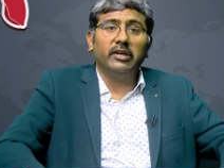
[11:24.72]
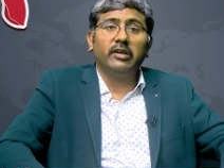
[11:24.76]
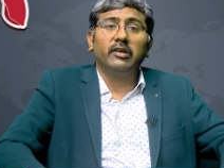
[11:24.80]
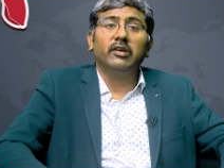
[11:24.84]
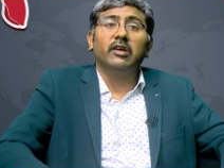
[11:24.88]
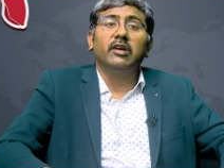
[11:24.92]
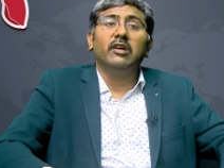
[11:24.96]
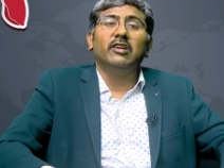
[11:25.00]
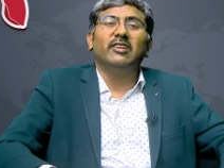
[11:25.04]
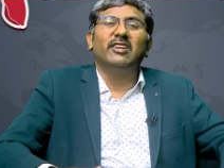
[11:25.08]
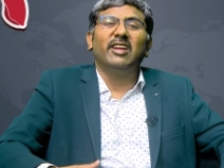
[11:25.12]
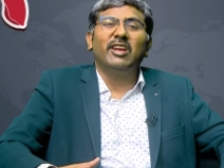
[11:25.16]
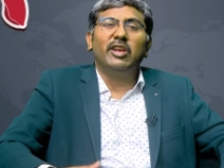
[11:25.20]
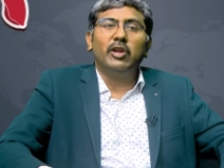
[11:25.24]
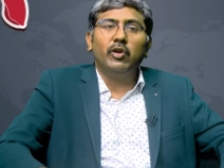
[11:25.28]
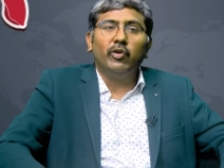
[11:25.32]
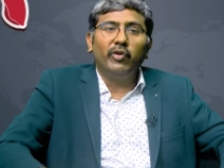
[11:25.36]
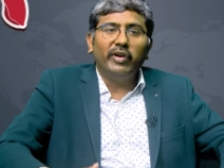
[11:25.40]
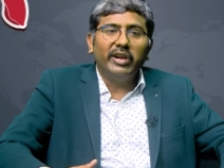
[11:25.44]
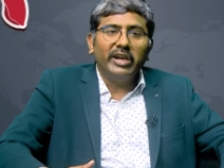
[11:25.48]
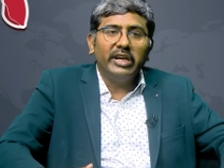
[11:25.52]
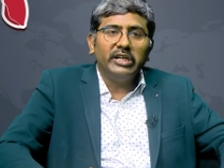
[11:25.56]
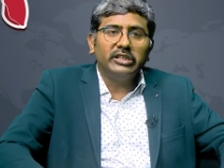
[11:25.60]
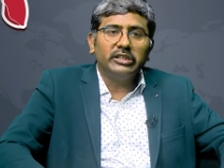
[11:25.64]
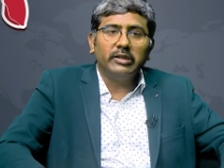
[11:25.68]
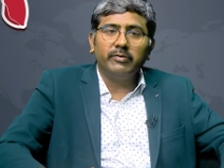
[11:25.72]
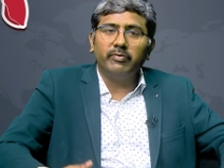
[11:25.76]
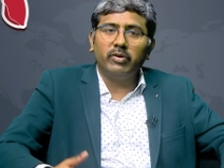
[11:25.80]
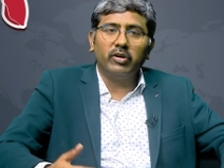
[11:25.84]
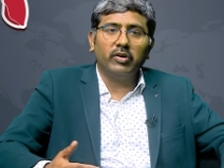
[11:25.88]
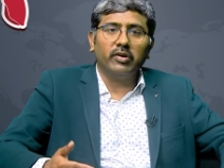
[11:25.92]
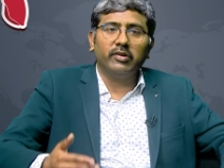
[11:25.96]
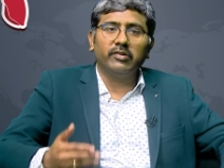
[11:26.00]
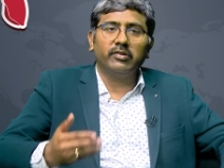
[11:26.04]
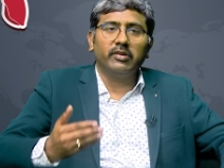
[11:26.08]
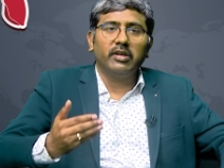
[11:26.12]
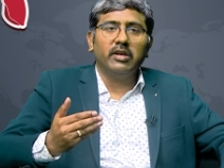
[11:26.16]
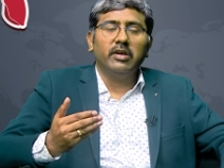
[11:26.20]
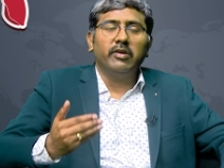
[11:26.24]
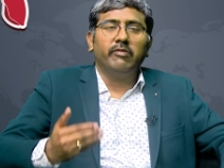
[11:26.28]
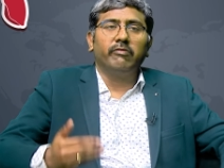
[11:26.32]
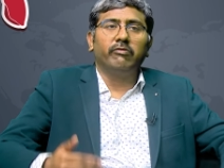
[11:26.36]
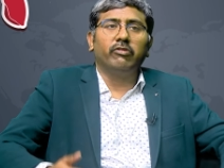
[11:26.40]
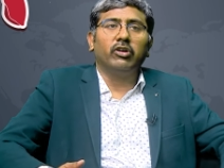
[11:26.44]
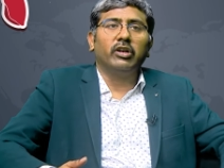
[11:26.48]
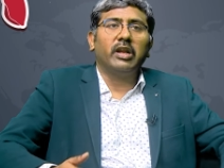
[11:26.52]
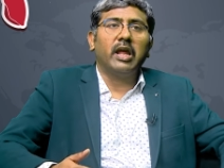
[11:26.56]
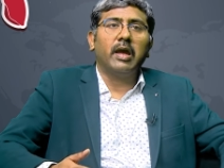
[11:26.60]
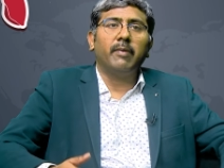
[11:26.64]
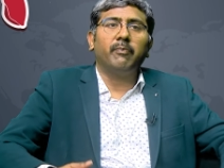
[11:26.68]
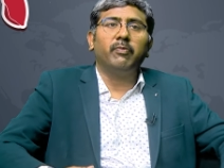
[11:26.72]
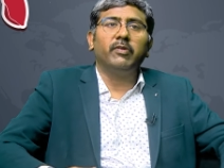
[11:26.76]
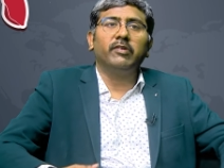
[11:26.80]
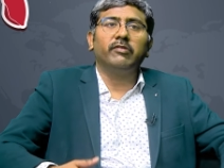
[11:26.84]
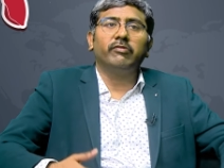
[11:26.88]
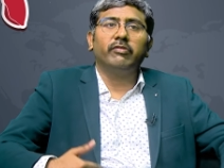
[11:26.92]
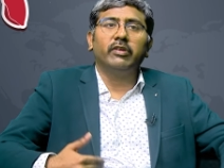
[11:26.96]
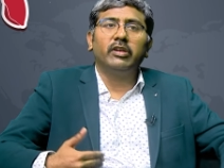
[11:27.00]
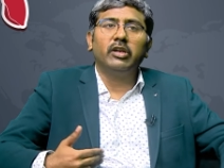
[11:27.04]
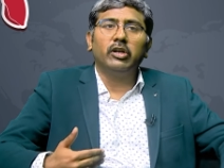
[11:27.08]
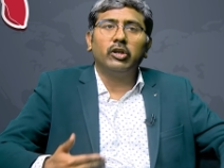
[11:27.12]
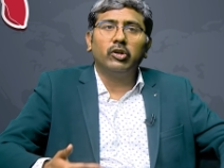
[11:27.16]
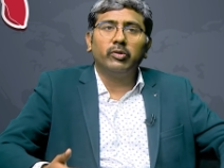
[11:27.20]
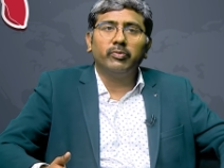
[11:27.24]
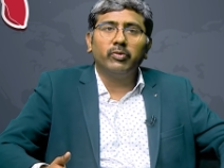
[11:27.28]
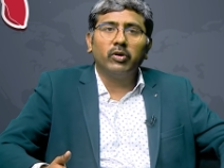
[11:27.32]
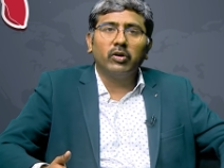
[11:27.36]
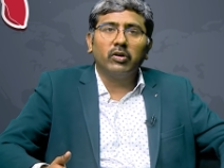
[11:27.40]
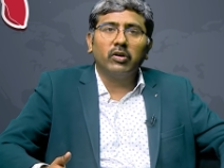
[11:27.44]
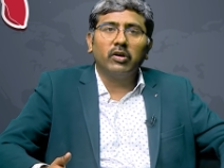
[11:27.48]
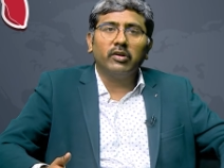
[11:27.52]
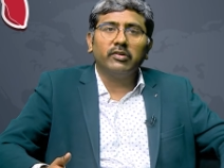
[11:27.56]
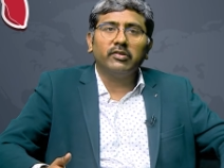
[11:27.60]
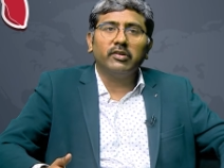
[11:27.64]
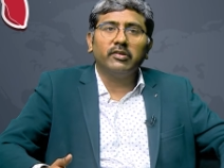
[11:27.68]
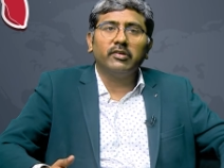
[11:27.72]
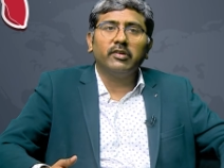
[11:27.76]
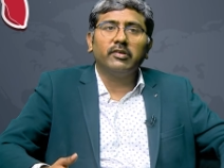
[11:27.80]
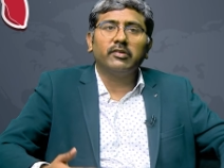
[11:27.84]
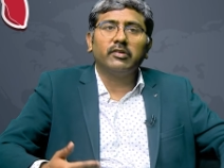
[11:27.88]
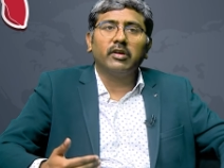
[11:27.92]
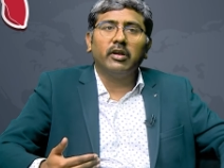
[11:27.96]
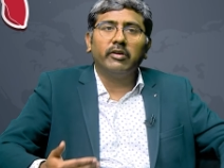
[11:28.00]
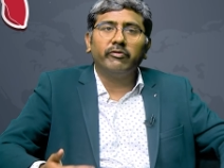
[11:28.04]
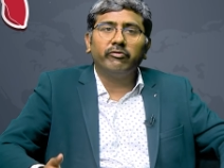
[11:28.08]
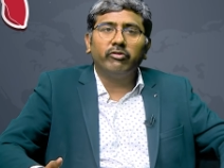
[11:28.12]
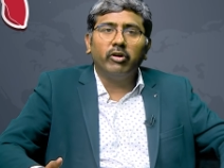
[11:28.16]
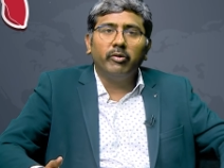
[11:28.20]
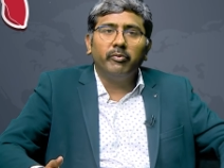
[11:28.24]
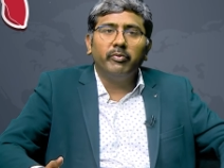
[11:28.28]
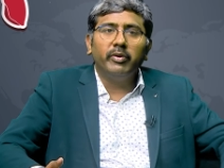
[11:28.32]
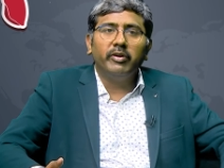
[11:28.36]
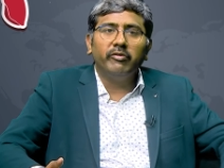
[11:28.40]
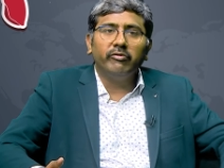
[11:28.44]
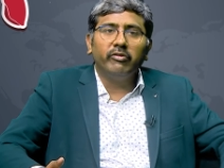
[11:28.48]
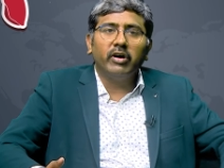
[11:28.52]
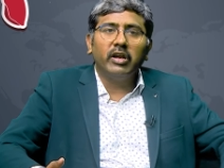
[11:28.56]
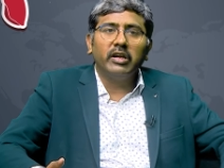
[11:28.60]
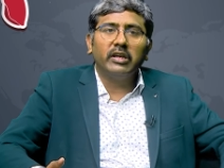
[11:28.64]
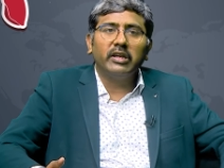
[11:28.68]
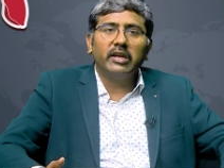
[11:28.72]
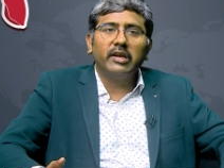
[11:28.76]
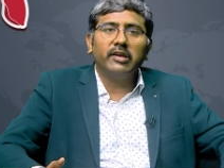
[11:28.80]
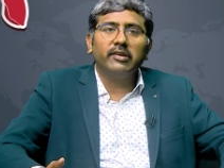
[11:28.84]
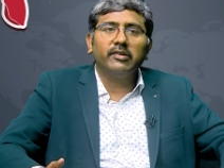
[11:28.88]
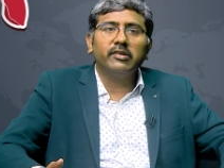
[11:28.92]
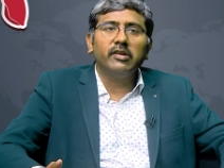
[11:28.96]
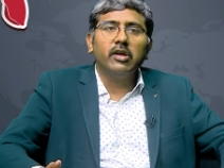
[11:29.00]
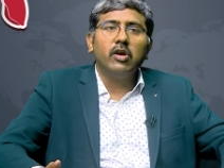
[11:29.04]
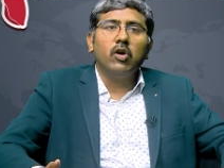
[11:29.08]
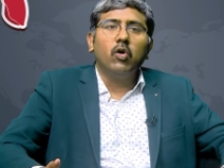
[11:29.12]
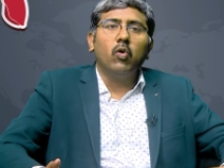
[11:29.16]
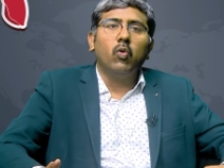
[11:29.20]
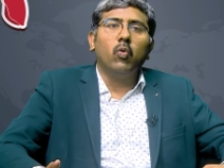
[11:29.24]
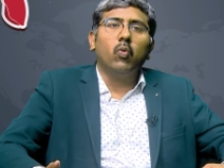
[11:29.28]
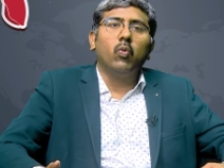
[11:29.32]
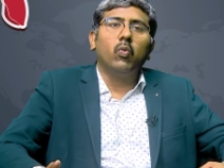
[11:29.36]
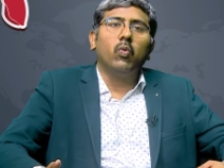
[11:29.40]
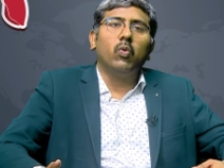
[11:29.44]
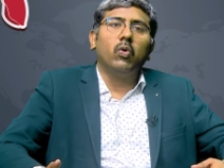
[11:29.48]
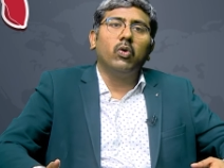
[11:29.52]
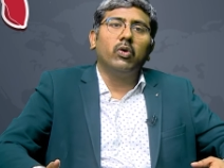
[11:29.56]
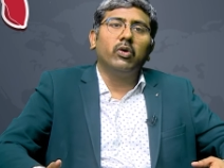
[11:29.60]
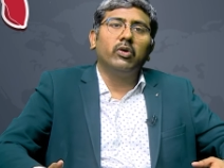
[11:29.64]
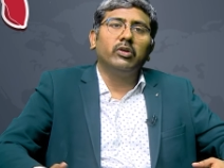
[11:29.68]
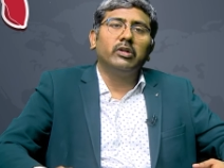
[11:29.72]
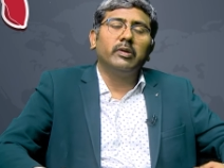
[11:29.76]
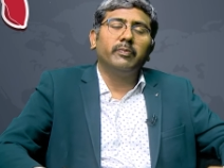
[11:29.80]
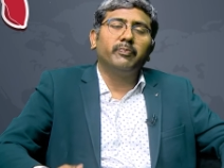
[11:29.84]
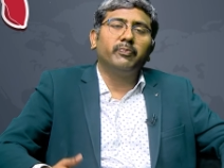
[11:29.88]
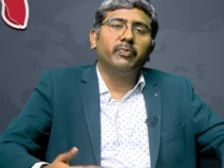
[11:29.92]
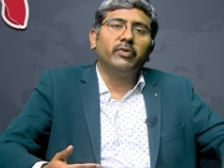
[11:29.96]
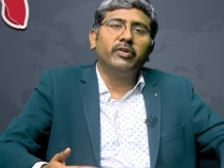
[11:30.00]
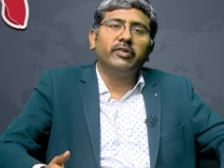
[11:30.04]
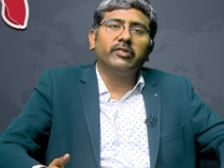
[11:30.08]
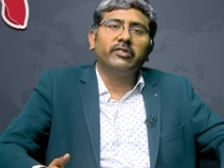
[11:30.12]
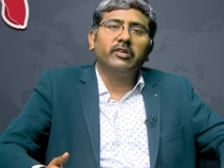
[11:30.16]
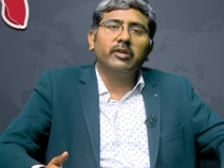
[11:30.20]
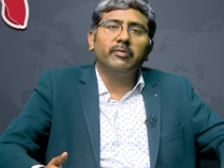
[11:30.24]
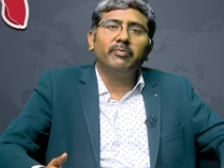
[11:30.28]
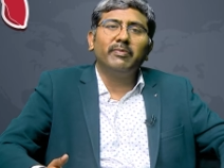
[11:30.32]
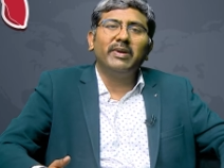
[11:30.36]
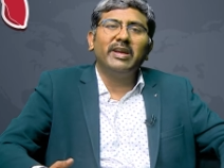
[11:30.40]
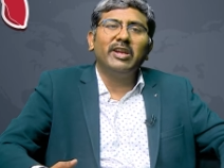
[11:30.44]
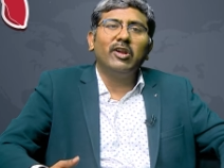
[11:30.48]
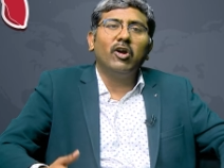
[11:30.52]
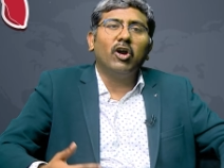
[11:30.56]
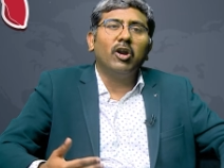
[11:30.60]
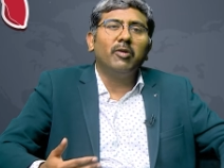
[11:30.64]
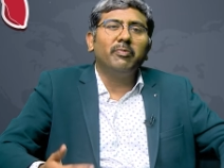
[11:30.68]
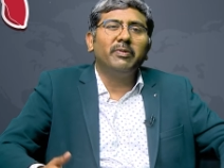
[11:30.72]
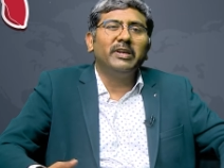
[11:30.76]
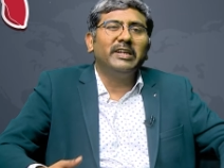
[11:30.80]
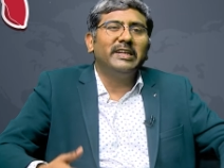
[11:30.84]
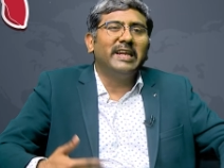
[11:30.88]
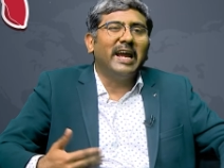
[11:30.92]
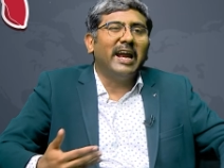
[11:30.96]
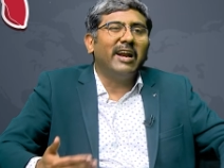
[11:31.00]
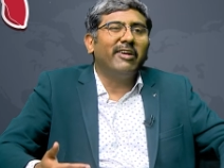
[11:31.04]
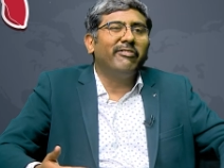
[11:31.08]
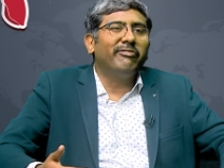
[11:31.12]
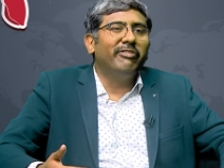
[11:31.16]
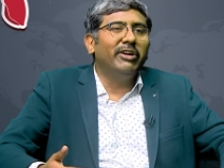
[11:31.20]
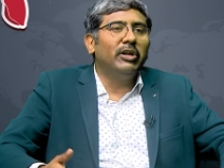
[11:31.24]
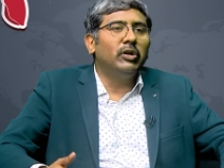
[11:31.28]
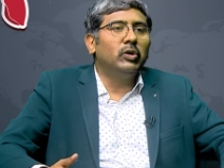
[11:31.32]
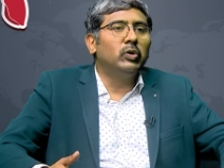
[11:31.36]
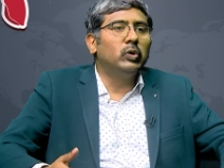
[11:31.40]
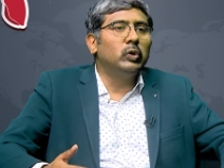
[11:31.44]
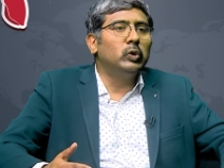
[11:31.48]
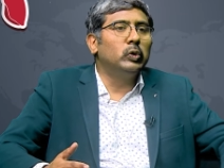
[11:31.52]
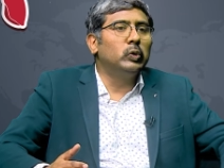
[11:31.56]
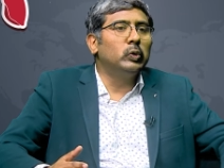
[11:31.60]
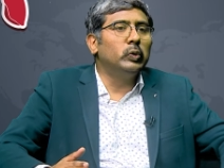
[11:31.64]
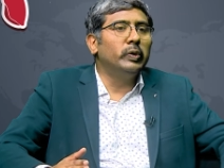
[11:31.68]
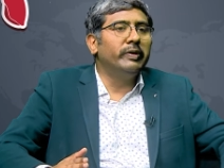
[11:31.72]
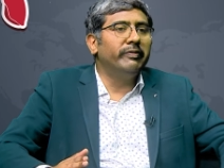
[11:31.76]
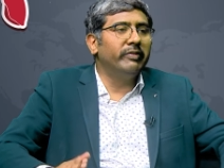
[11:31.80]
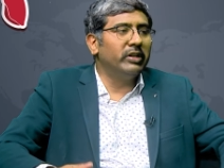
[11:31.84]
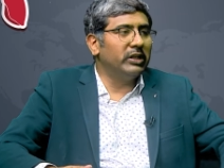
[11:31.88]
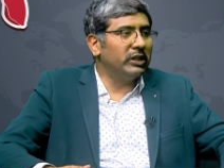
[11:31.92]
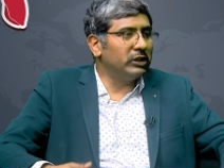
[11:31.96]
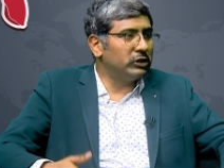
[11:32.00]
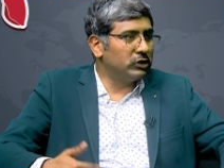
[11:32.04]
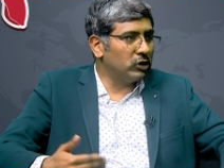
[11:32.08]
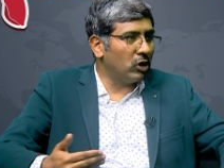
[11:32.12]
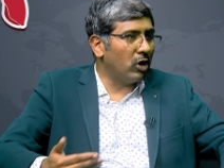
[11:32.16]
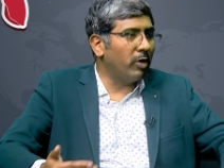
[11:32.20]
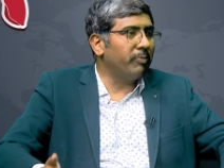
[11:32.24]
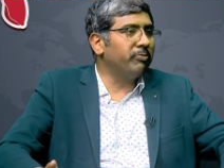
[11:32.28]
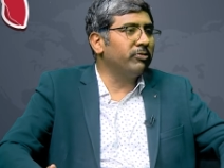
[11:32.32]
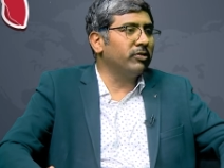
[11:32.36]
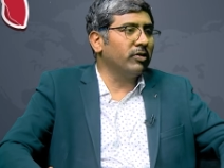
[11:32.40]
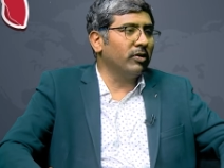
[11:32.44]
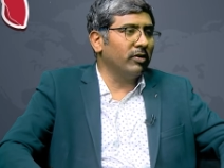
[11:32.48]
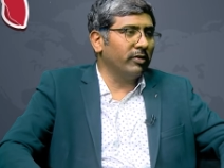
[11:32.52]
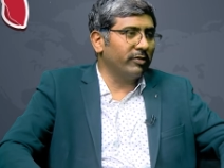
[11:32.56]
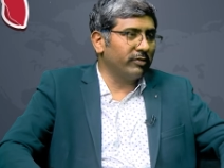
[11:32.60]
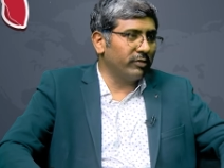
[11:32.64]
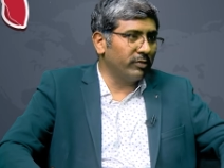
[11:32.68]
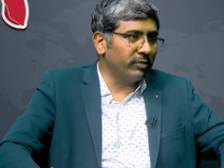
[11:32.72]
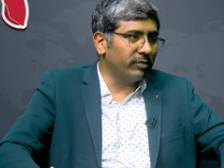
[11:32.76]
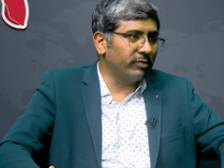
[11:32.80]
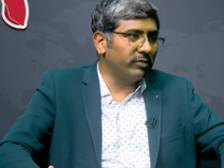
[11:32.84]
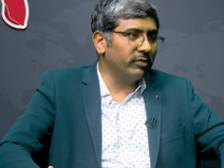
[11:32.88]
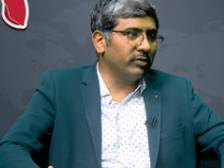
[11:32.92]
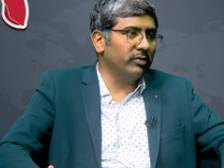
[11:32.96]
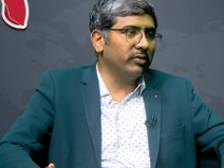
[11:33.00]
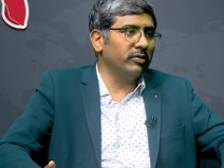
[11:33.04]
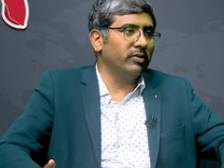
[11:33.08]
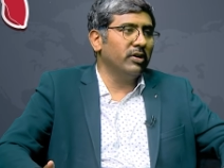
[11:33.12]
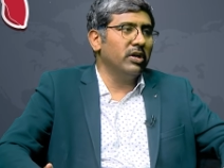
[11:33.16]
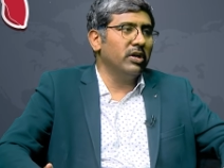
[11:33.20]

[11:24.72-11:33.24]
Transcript: thing, the nutrition, because what happens when the tuberculosis is confirmed in one case, uh, the person may not be that fit to do even the jobs also. So.